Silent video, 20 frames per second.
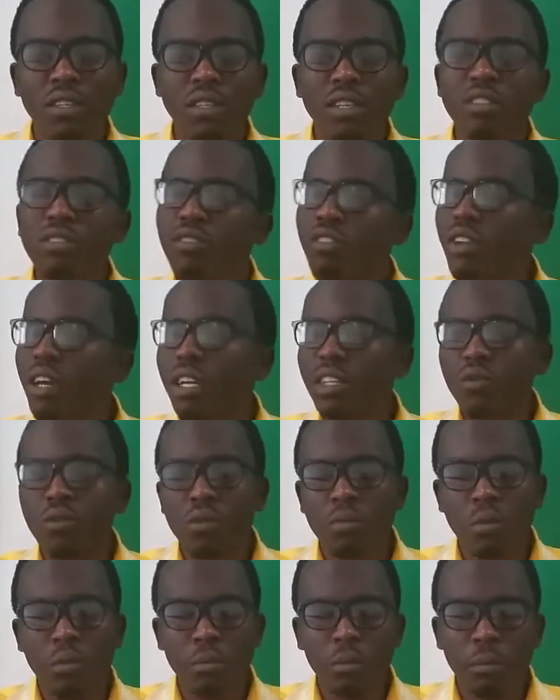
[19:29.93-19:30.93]
interact
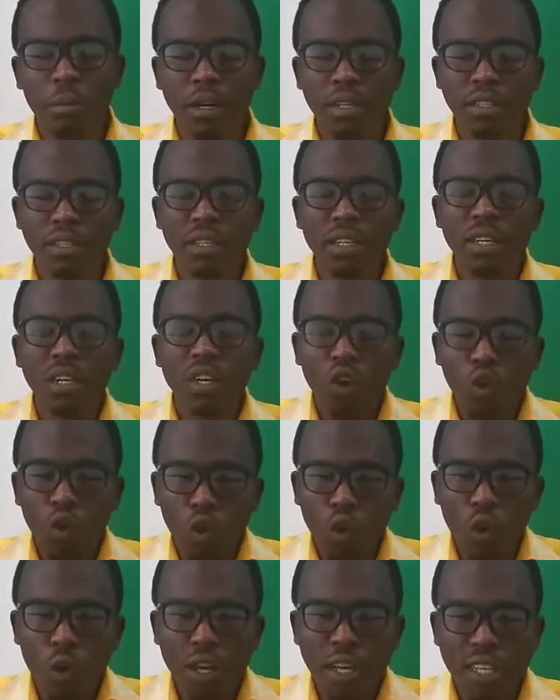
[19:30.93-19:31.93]
with people, but
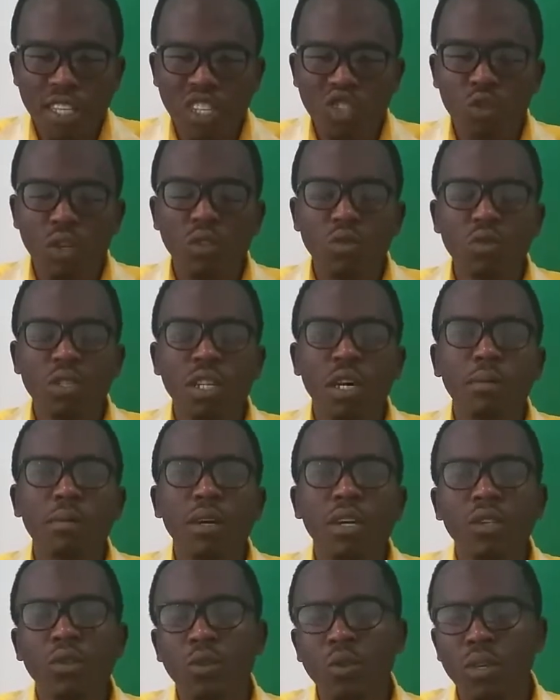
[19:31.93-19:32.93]
going straight to
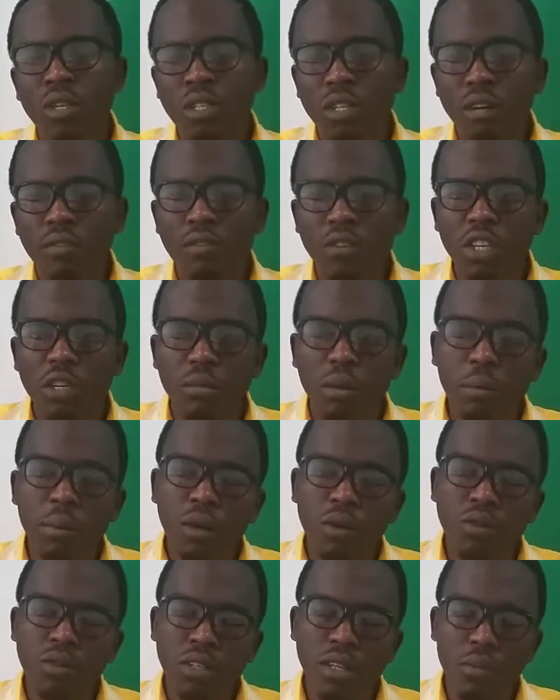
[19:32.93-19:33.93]
someone to interview him
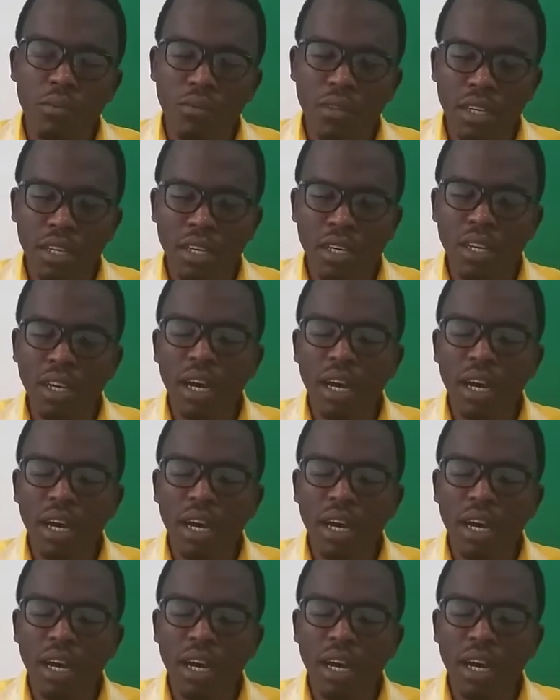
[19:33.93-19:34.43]
about something,